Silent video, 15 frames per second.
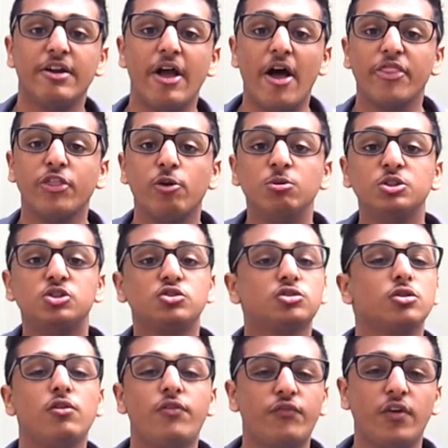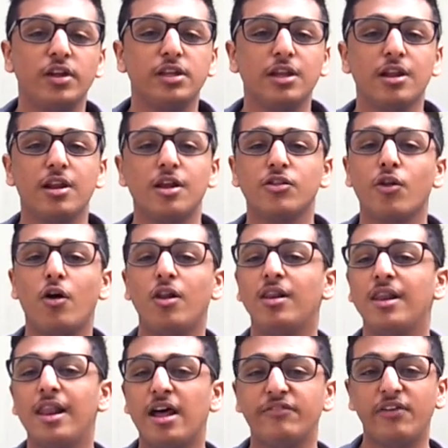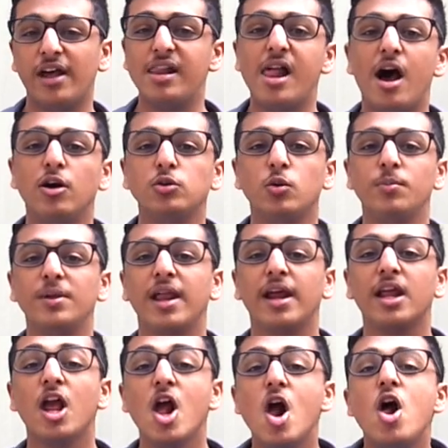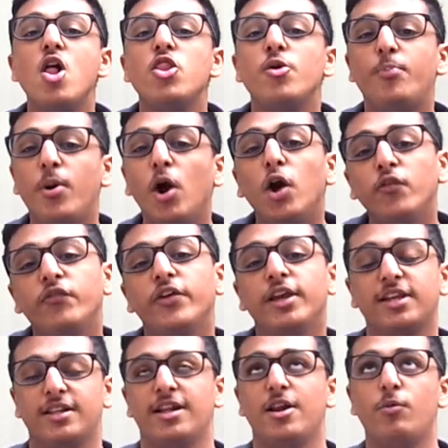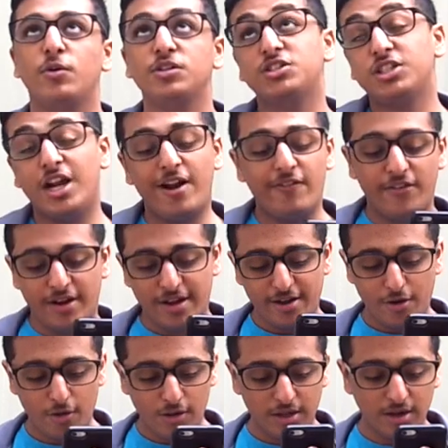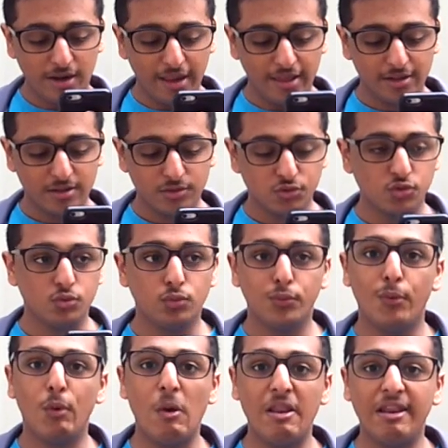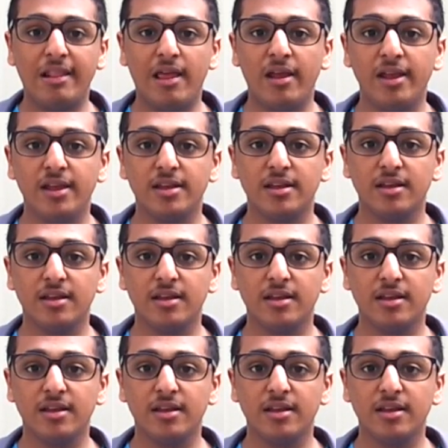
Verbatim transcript: I thought it was so funny, and I thought Laugh Out Loud would be like the perfect, and I want to share it, and I only got like one line.